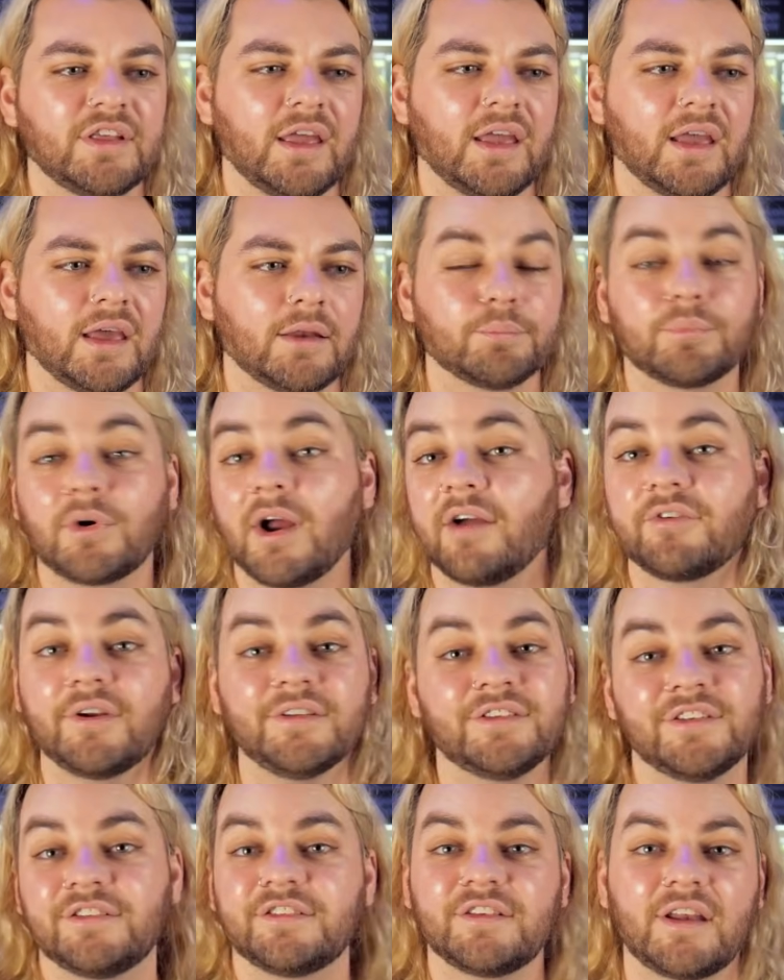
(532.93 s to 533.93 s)
and
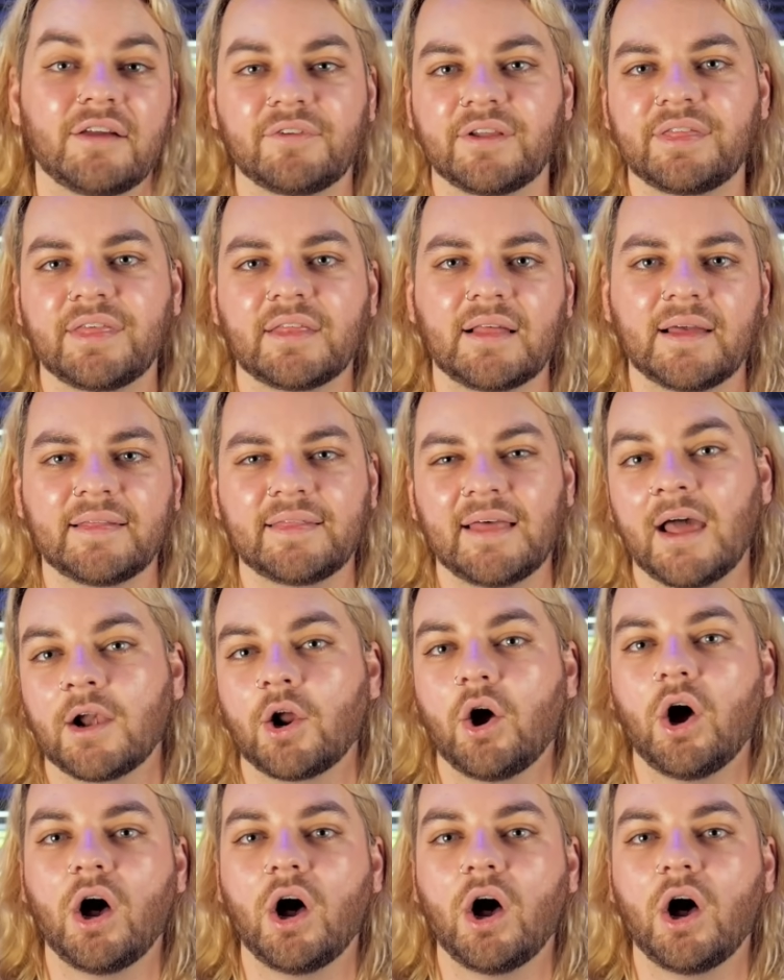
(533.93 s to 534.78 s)
preferences and everything like that